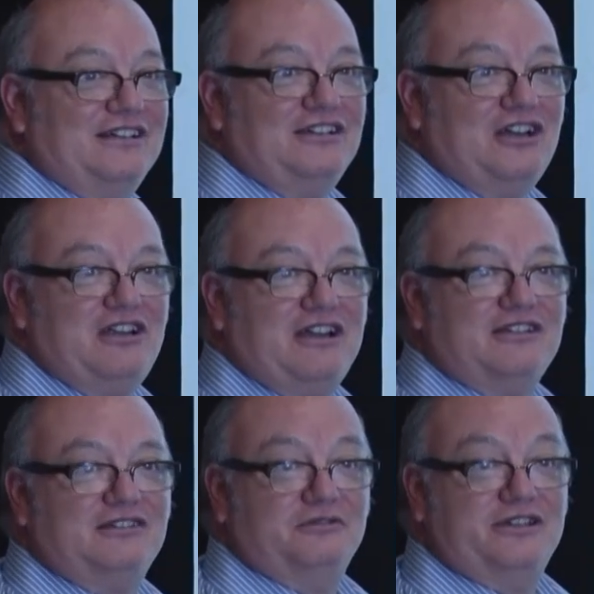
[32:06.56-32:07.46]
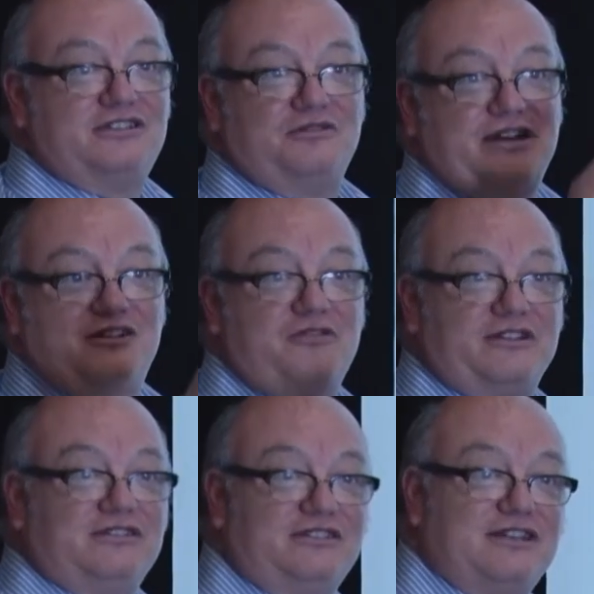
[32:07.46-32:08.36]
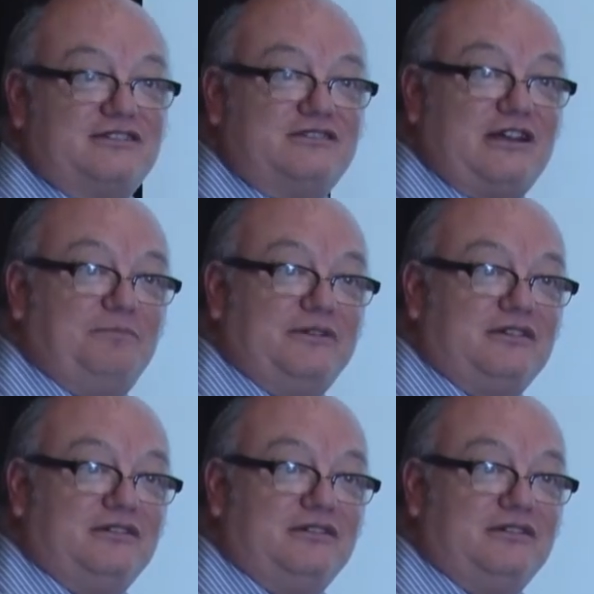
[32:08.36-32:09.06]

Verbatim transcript: All right, Luis, shall I go on to the next topic?